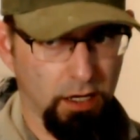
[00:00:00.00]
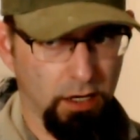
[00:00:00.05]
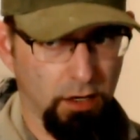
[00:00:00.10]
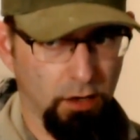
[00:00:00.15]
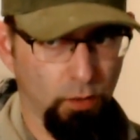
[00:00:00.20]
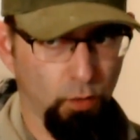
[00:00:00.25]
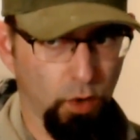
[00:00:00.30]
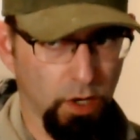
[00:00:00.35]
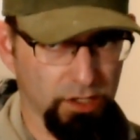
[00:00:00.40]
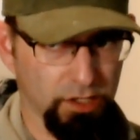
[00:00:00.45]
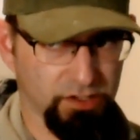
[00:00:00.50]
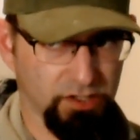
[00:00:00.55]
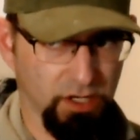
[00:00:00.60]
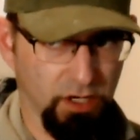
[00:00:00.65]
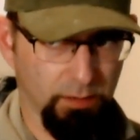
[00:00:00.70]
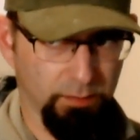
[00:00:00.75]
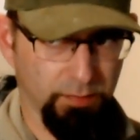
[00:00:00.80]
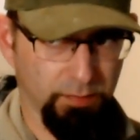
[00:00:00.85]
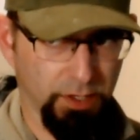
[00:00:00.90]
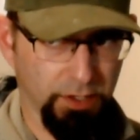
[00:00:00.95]
What's
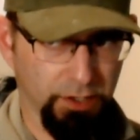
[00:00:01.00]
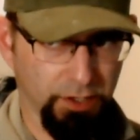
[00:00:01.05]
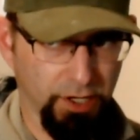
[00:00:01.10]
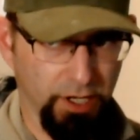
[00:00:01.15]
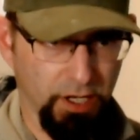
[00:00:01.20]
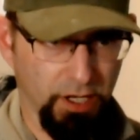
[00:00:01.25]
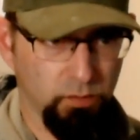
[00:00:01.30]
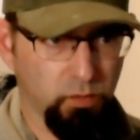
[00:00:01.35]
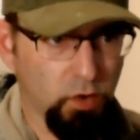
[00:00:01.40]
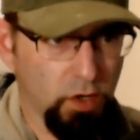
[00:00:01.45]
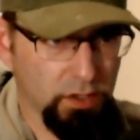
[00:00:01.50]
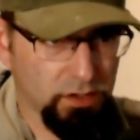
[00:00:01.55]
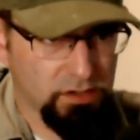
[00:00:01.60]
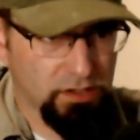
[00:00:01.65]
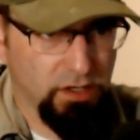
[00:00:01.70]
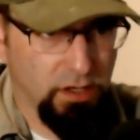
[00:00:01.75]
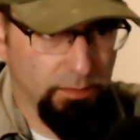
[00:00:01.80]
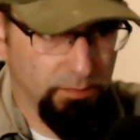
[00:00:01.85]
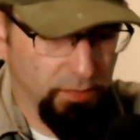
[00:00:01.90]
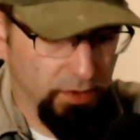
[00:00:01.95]
up, Internet? What's
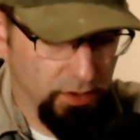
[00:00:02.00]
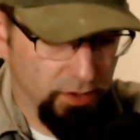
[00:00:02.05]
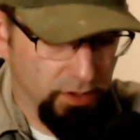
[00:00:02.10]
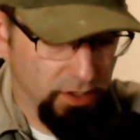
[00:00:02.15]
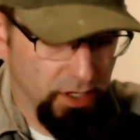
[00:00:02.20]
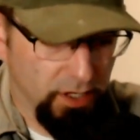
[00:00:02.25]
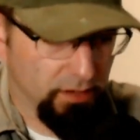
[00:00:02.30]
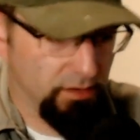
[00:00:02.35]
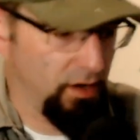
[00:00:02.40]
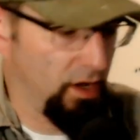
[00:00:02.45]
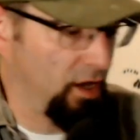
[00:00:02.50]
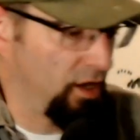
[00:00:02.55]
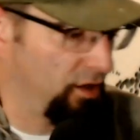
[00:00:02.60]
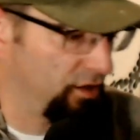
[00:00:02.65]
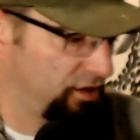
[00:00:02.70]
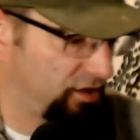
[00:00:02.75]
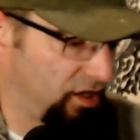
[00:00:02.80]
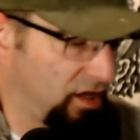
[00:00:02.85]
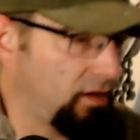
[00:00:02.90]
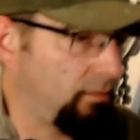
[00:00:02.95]
up, Internet?
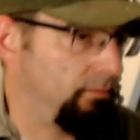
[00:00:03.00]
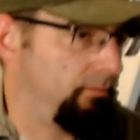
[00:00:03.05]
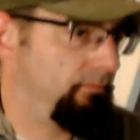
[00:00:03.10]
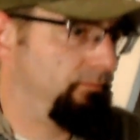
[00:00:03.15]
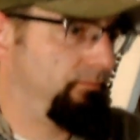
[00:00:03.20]
So,